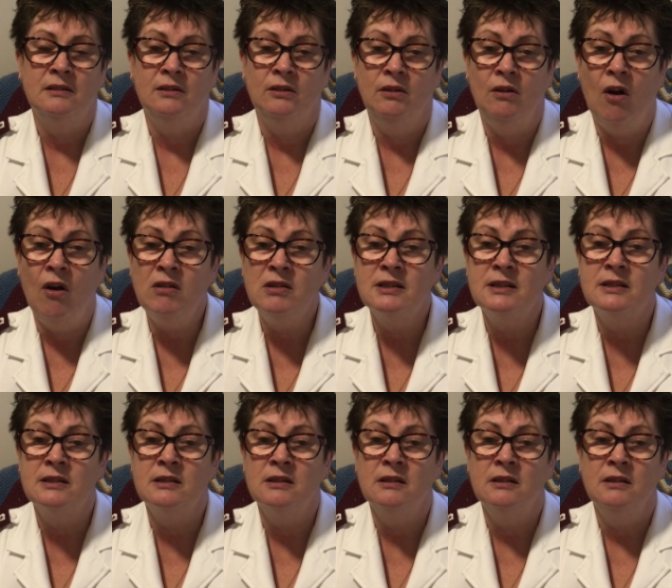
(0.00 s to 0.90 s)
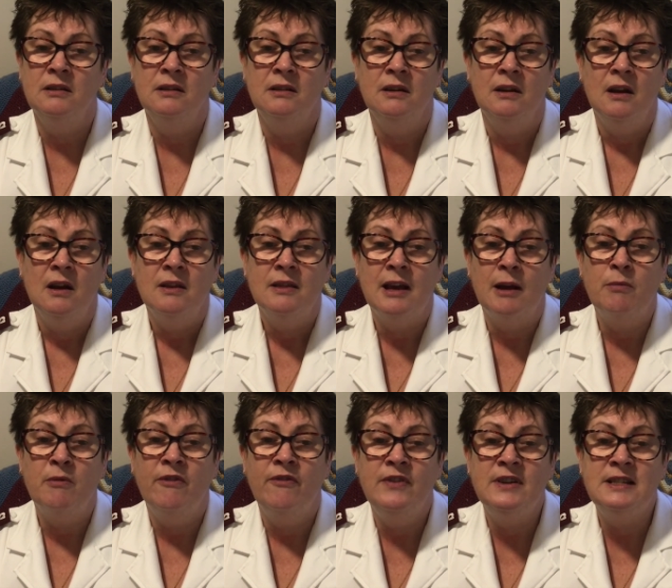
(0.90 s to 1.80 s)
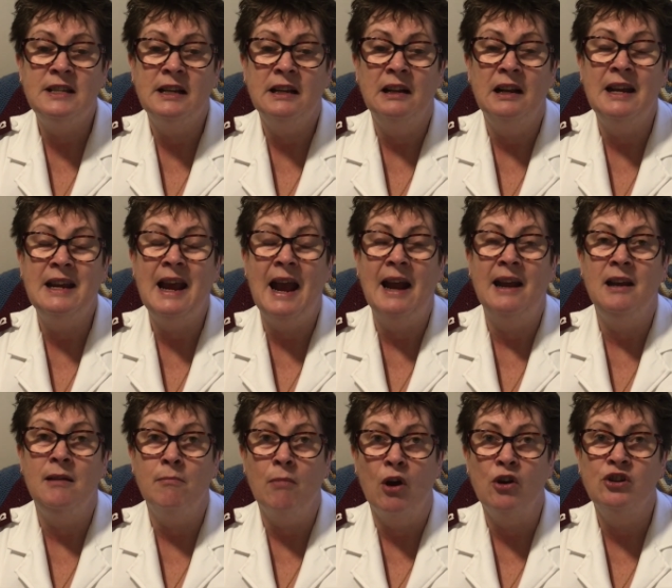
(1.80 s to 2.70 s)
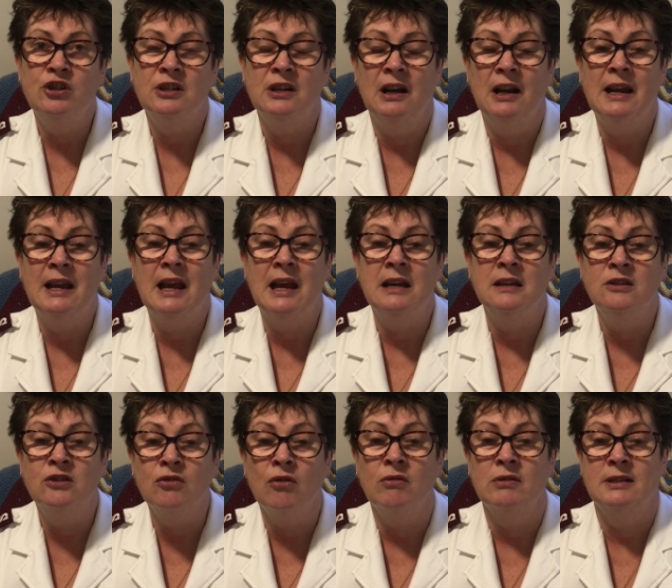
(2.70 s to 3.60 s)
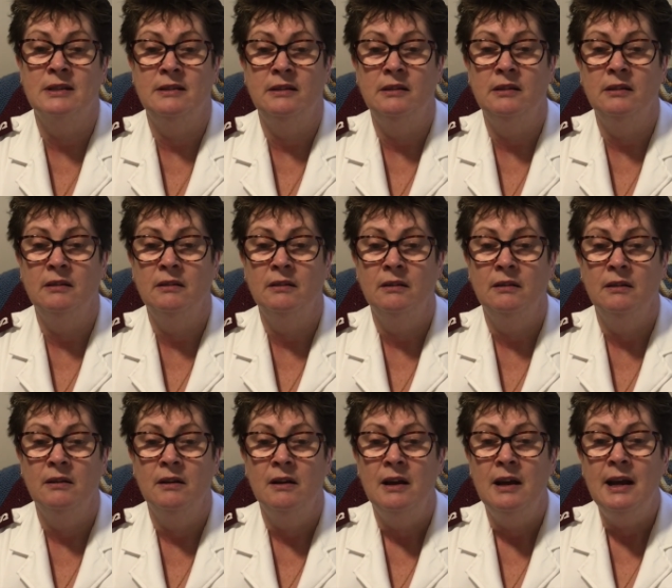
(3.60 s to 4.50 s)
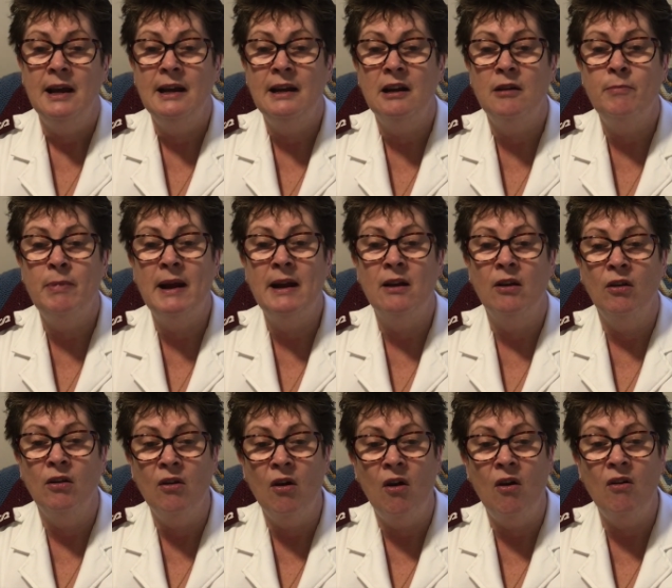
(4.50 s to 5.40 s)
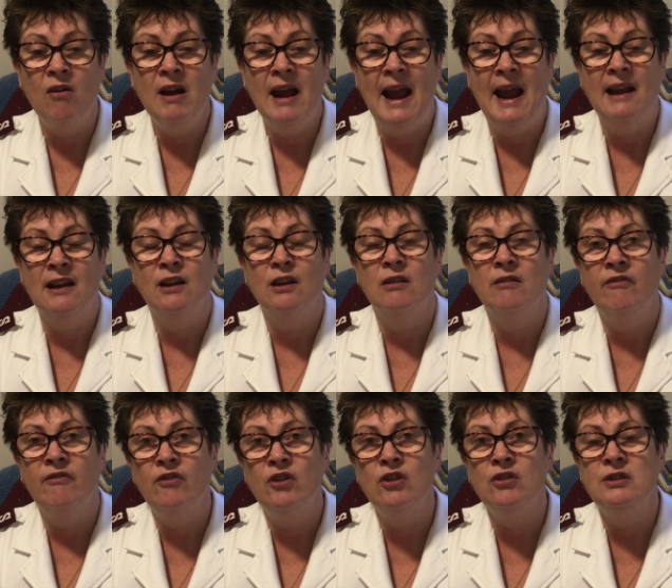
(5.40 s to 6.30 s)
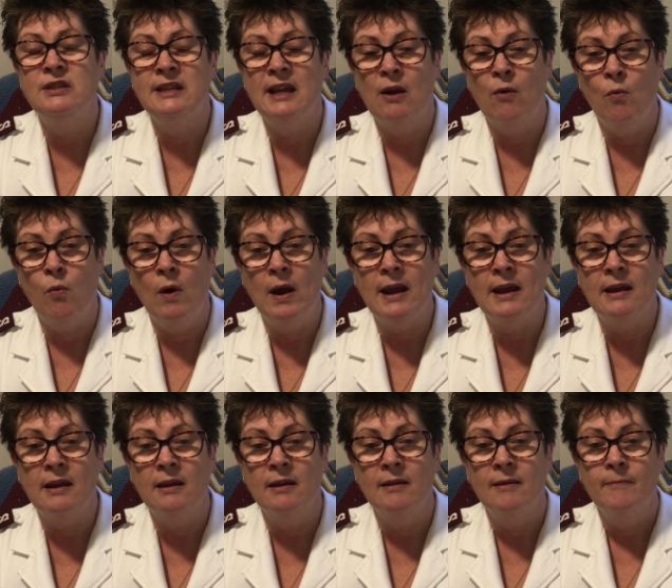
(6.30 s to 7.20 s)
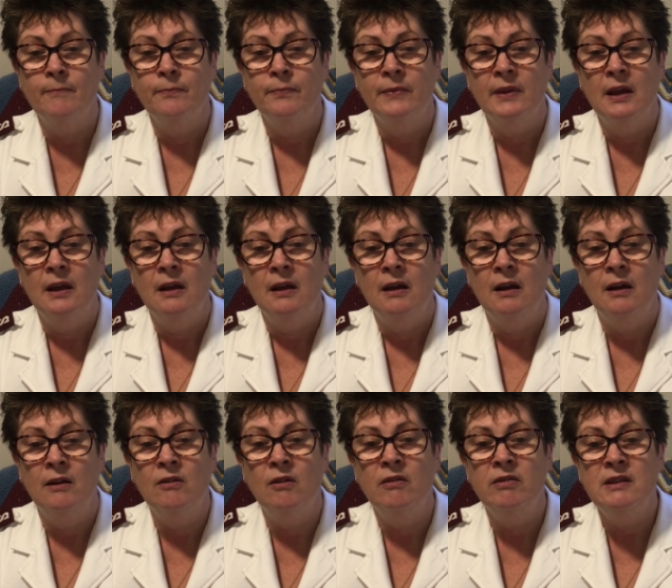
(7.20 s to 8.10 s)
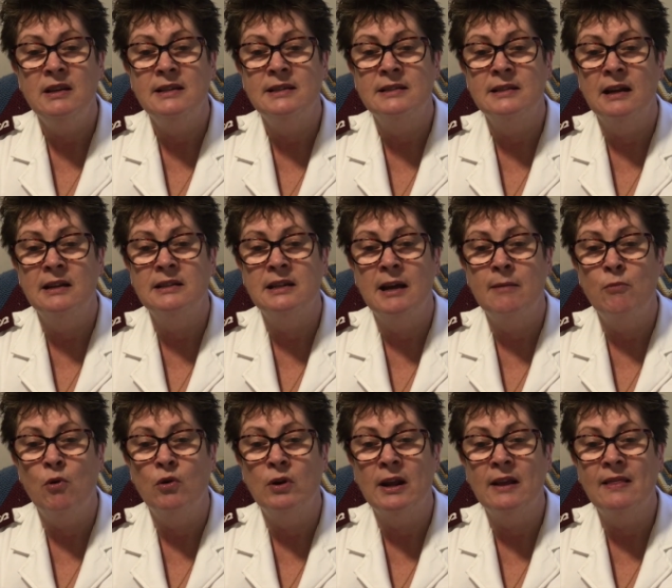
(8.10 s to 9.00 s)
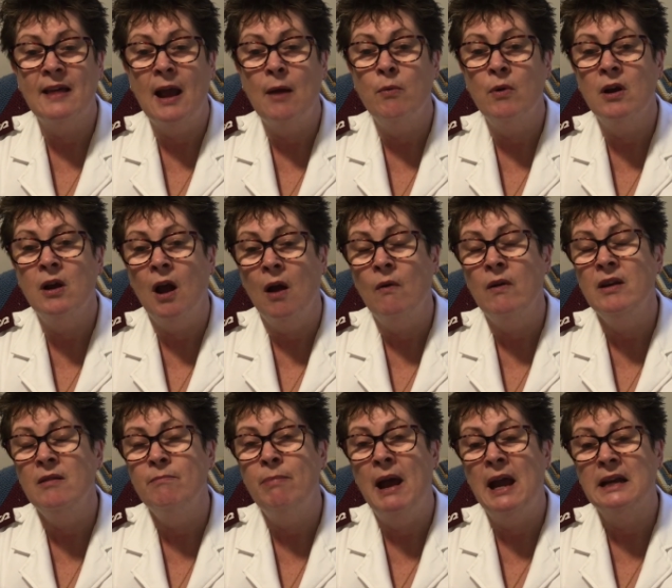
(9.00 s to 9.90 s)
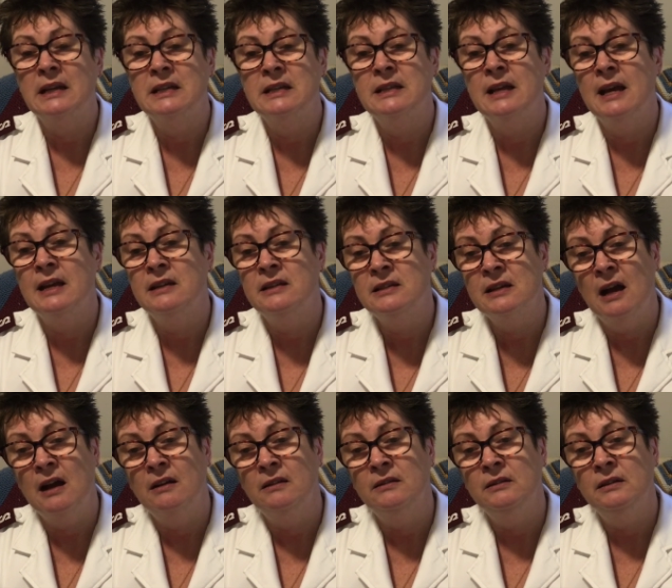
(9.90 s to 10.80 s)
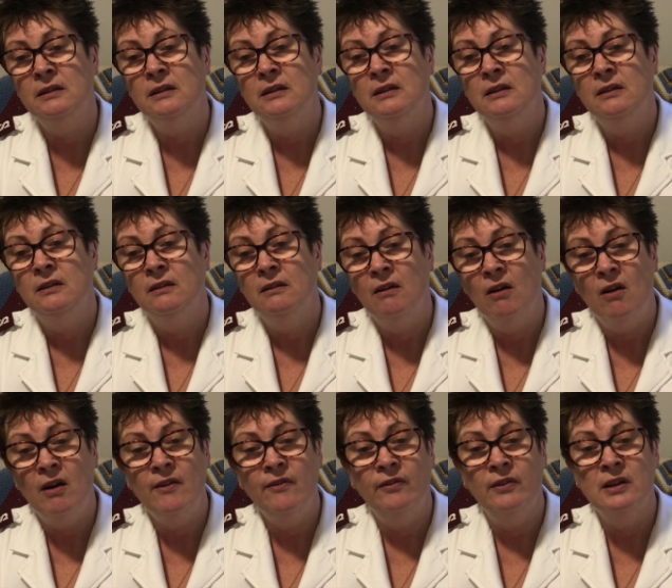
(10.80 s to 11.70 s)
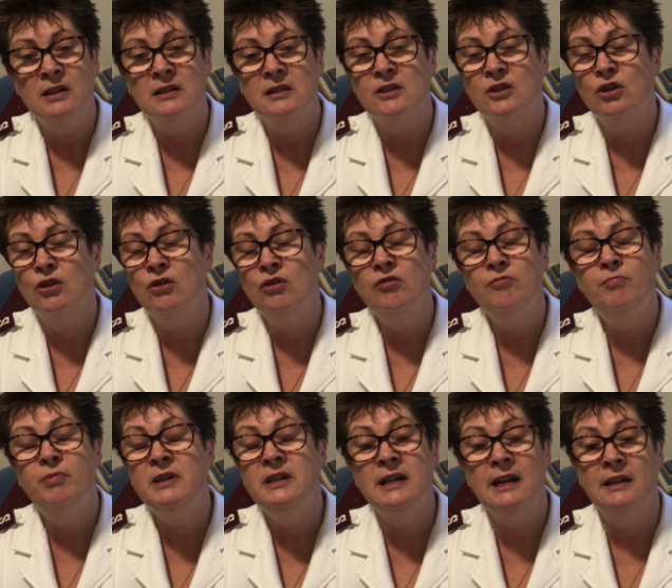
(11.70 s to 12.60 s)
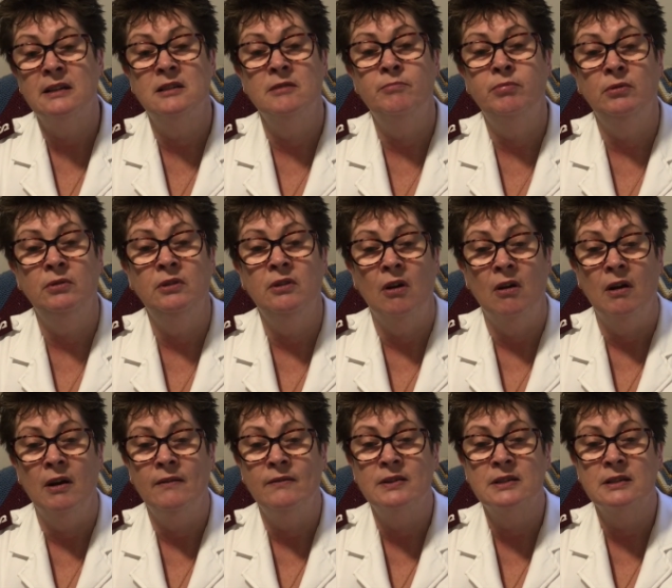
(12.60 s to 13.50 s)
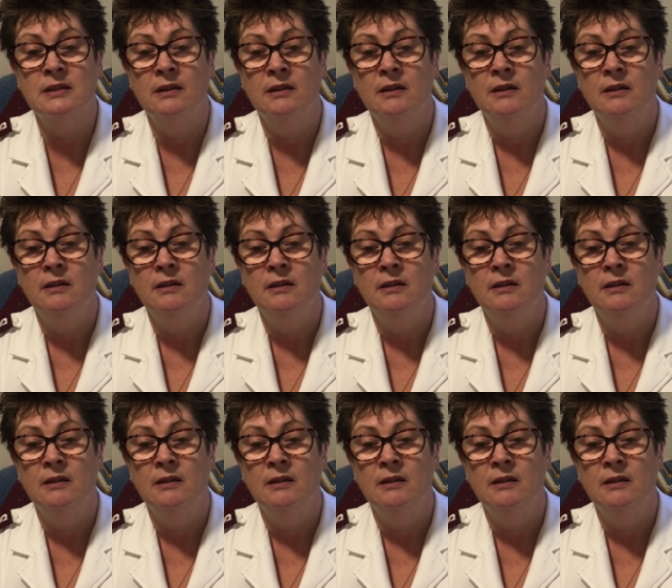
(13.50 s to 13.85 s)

lost. They were physically and emotionally exhausted. It had been a long and confusing week. And on this Sunday morning, they were going back to their dull, lifeless, too predictable lives.